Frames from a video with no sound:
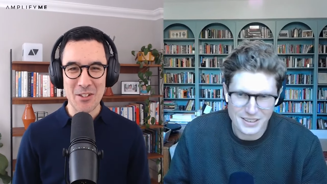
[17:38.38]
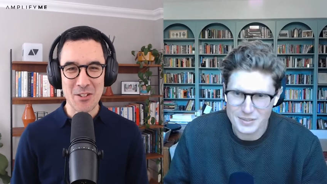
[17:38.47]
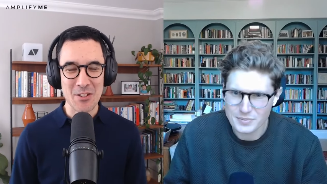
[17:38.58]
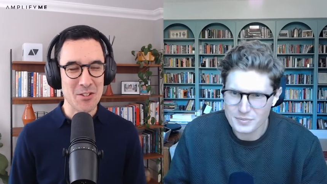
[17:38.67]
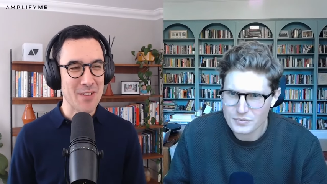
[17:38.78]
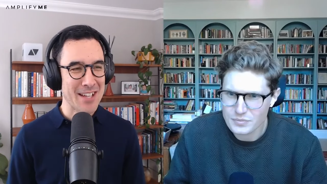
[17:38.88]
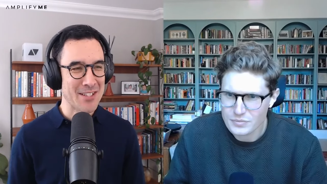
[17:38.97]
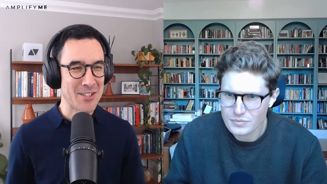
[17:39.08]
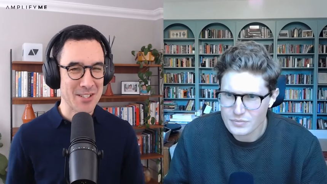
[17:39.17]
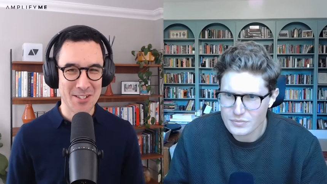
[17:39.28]

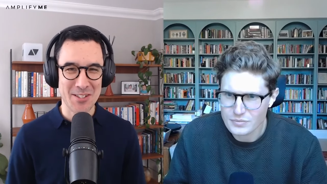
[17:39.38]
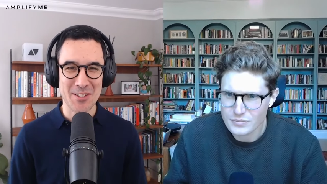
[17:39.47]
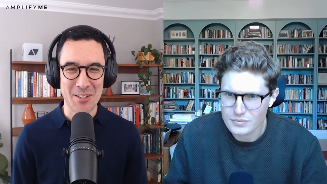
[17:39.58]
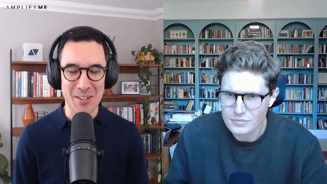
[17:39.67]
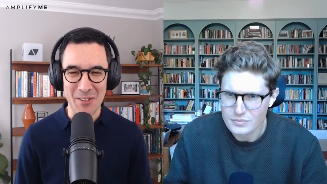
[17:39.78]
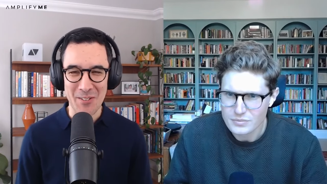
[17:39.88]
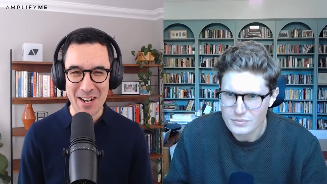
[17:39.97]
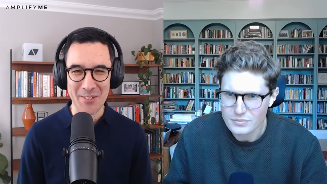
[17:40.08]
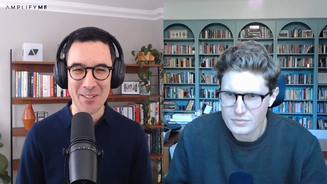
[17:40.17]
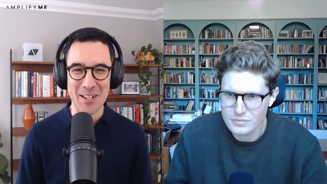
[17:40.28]
Speaker 1: strategists
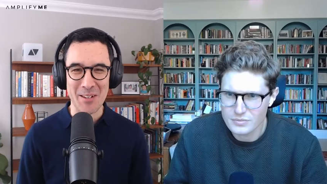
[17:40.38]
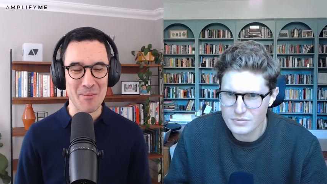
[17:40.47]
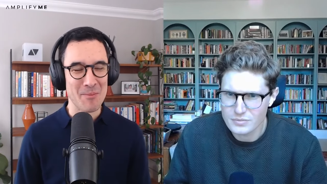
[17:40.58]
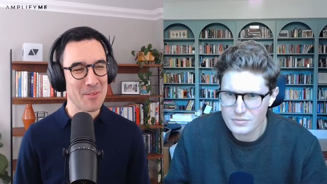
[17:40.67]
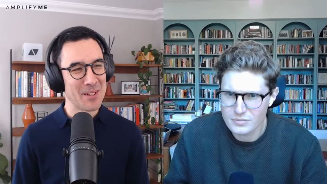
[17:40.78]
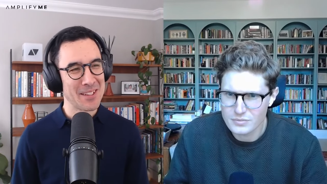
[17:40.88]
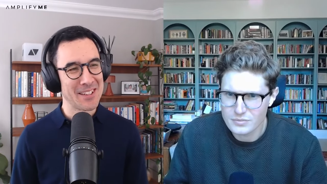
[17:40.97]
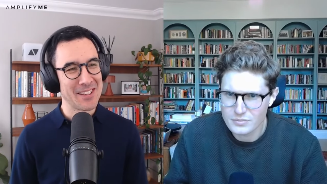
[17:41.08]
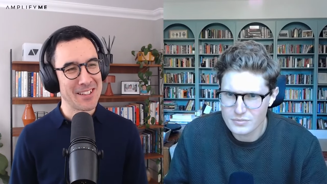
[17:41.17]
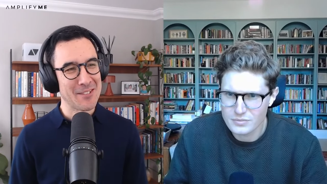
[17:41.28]
around him
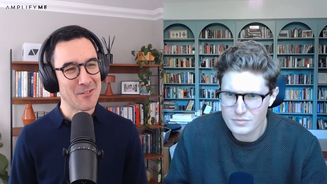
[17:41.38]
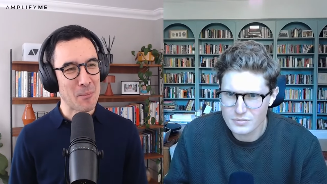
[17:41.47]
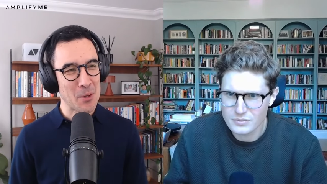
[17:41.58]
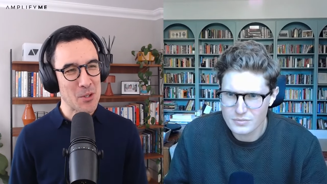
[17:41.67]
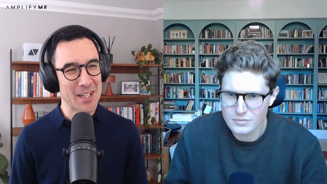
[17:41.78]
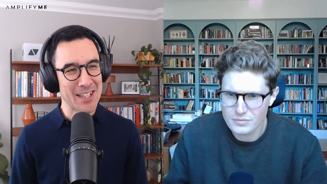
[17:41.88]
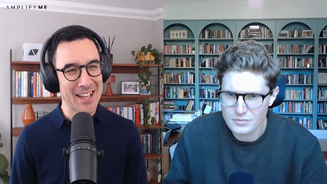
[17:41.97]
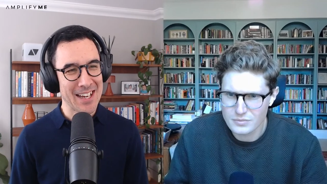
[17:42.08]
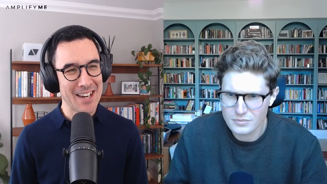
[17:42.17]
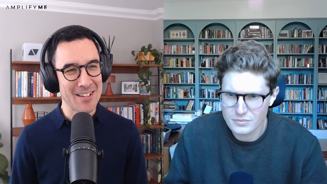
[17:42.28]
for pushing
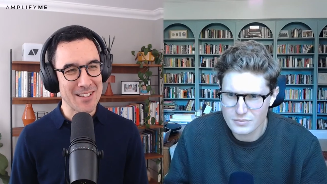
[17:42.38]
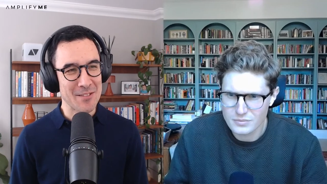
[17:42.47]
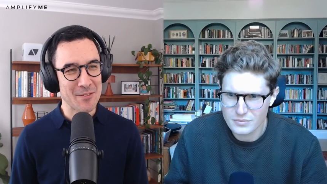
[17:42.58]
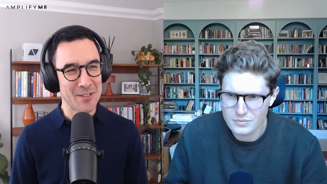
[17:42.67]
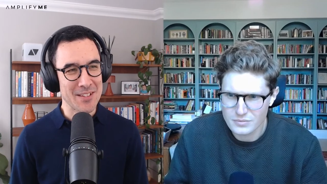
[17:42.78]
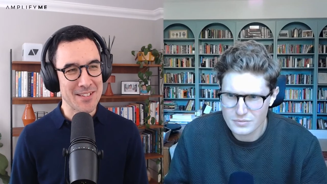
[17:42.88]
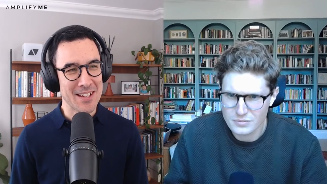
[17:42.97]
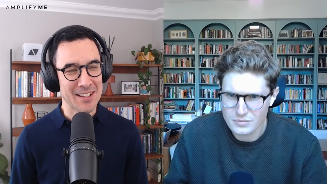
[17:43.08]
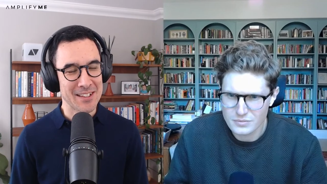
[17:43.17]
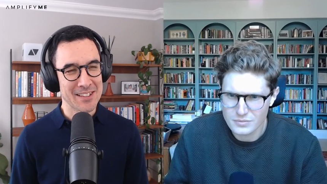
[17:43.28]
that narrative, because,
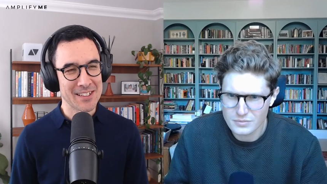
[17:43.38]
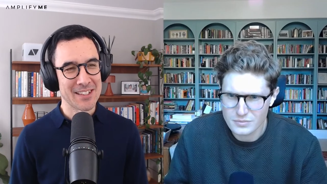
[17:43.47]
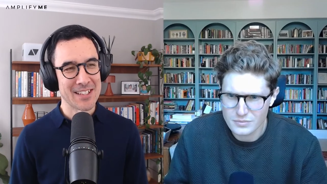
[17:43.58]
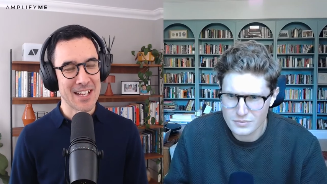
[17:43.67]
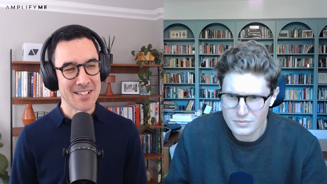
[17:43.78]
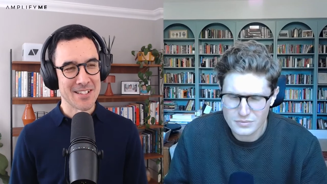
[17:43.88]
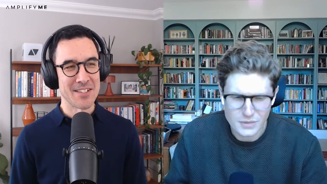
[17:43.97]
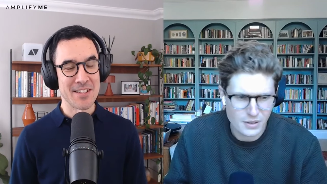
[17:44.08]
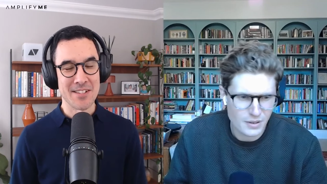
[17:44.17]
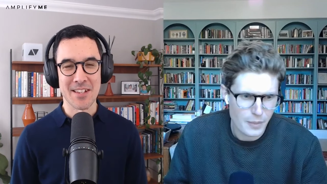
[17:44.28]
yeah, that's a
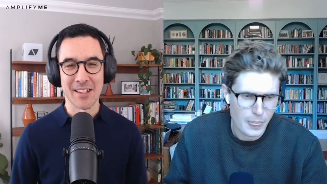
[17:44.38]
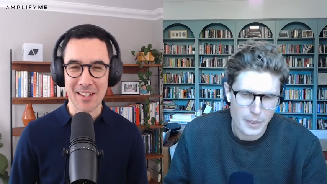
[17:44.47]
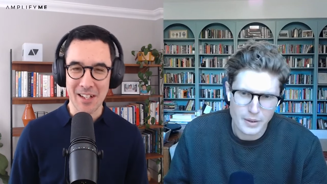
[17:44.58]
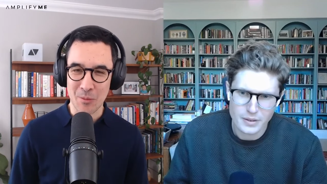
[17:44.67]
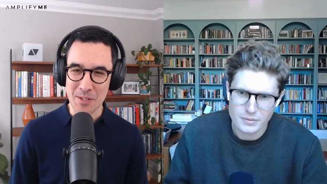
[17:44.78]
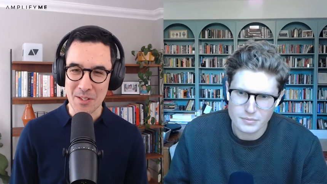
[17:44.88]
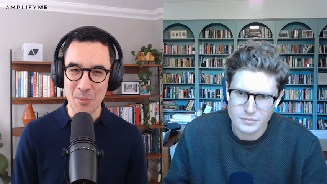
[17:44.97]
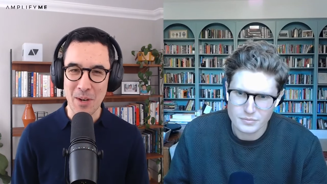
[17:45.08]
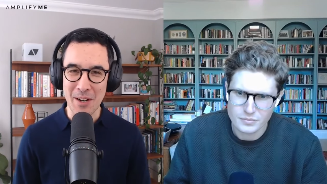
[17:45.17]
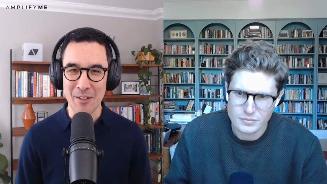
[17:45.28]
statistic that I wasn't
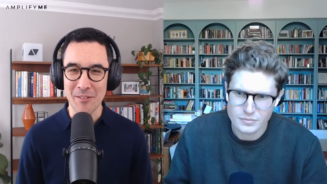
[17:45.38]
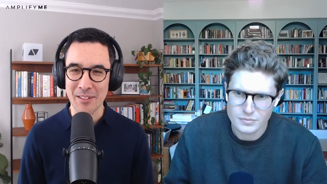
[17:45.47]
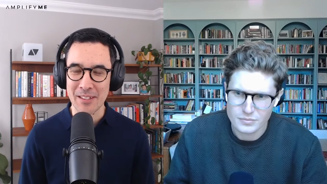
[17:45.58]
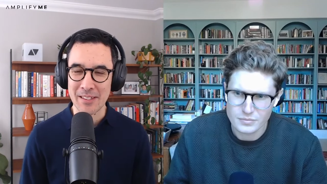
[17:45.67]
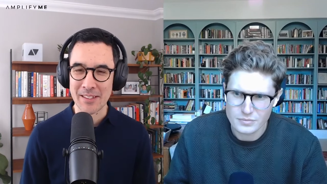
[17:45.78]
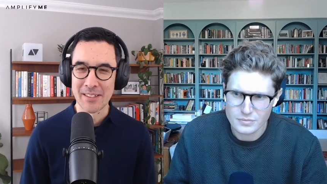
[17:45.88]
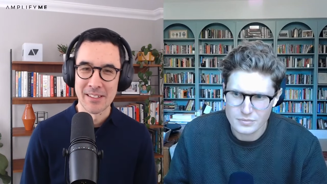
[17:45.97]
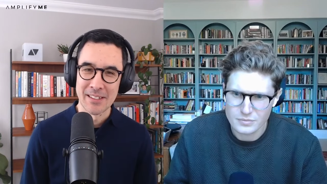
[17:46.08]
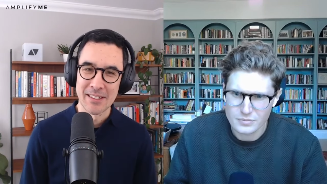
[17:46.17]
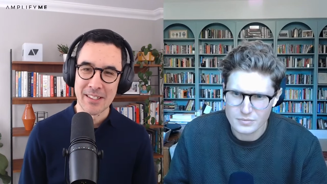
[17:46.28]
aware of and
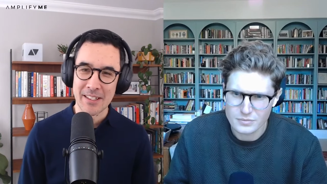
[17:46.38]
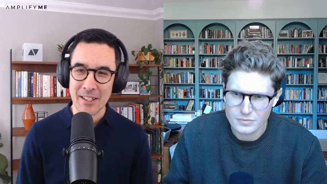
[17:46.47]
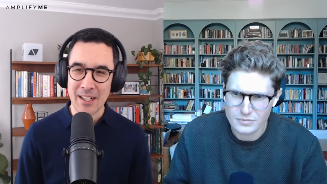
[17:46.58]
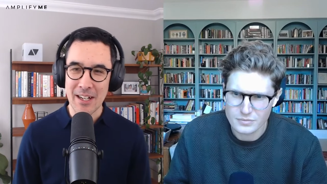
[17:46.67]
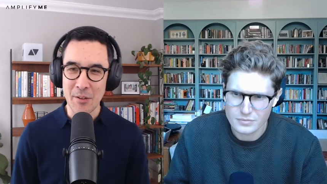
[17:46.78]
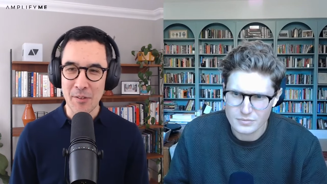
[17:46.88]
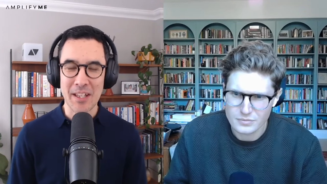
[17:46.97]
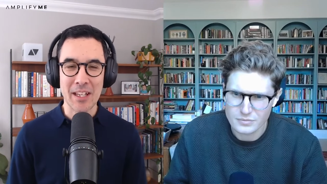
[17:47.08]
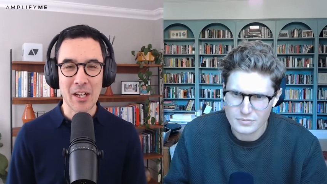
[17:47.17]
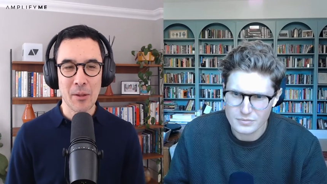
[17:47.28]
I don't
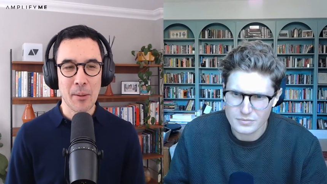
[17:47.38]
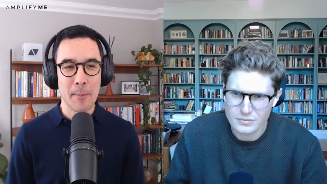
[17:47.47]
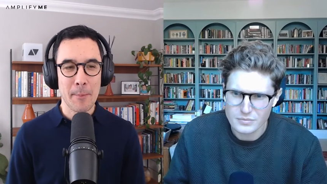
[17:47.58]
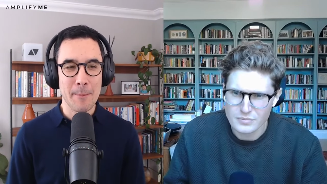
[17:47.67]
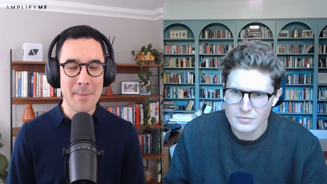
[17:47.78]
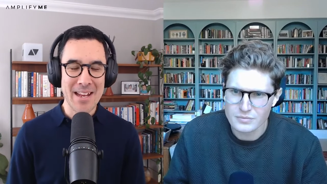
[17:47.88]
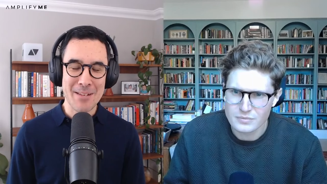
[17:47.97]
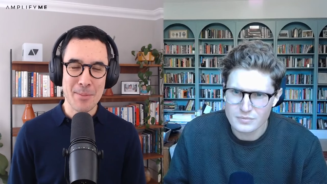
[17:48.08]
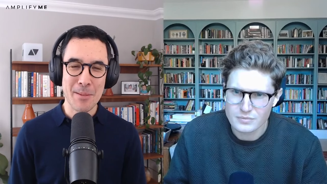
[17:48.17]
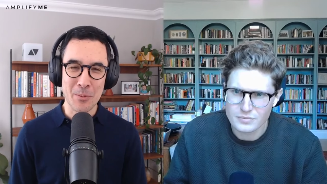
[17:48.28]
think
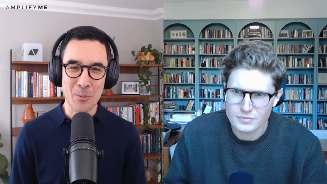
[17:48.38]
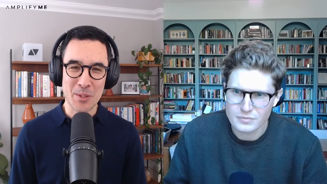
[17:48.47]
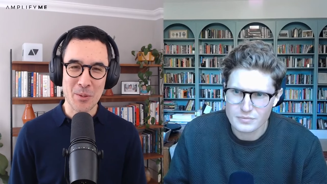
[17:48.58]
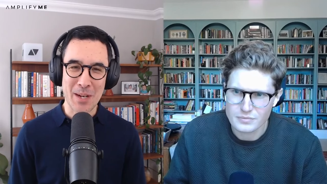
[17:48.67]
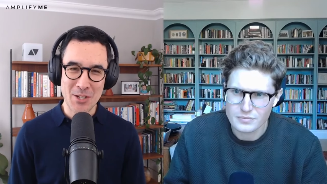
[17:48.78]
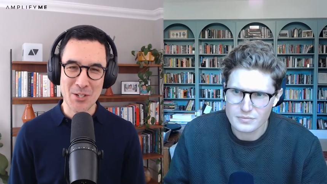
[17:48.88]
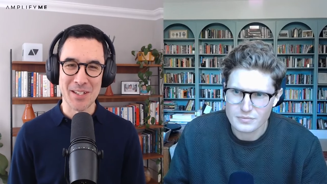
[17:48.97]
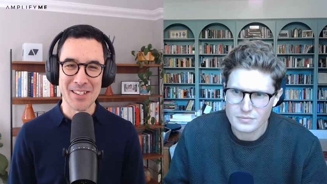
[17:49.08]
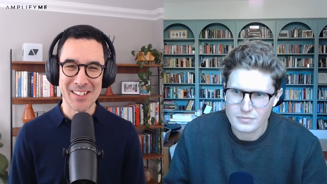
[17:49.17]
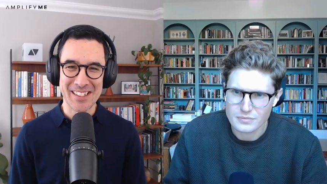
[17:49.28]
many people would
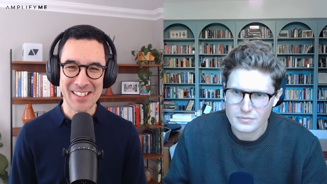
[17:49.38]
question.